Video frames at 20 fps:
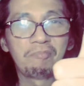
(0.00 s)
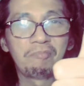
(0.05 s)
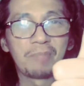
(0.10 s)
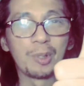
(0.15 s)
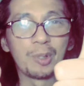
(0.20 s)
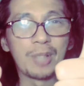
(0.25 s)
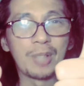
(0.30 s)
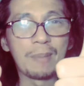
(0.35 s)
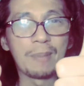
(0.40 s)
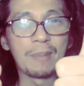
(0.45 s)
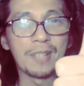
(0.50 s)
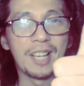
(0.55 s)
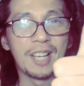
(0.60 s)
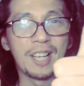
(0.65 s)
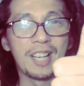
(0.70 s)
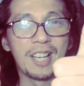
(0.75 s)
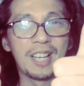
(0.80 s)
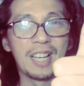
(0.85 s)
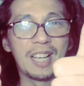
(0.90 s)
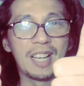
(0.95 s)
Two thumbs
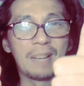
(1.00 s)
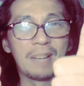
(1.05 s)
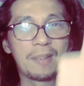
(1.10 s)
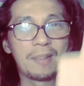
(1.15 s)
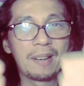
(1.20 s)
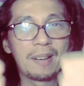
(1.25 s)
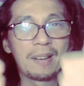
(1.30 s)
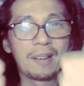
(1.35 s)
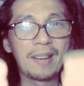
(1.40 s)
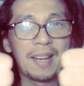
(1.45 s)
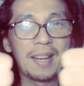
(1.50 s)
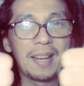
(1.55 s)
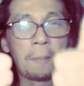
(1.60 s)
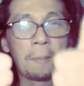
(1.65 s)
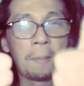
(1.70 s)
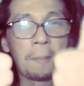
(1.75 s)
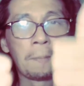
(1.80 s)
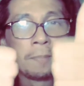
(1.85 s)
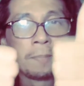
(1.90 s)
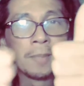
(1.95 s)
up. Right?
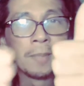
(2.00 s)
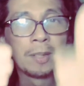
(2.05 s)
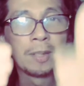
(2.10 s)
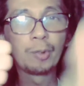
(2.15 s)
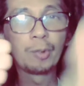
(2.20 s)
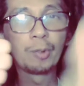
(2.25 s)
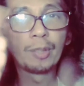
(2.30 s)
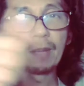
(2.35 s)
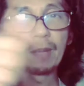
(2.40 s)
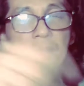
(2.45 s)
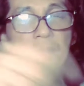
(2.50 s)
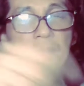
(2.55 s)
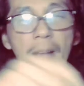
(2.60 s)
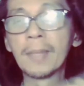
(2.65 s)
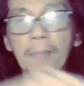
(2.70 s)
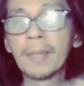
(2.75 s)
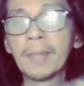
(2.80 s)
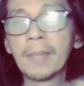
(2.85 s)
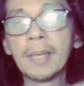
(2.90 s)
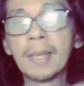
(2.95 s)
Two thumbs
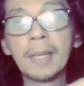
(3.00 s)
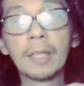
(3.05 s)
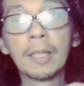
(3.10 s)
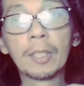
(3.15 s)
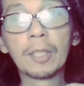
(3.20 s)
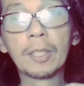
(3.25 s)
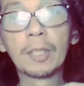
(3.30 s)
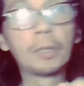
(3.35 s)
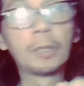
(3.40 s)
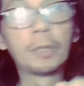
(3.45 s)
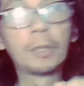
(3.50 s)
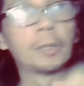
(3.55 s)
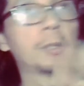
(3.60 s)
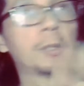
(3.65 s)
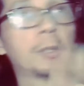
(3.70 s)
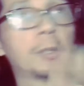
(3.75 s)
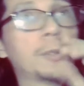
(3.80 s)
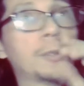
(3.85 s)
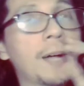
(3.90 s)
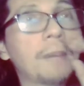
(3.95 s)
up.
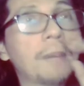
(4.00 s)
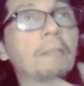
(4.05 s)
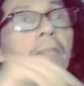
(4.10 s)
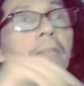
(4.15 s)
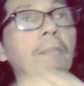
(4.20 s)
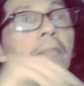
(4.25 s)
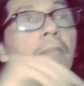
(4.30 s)
So, well,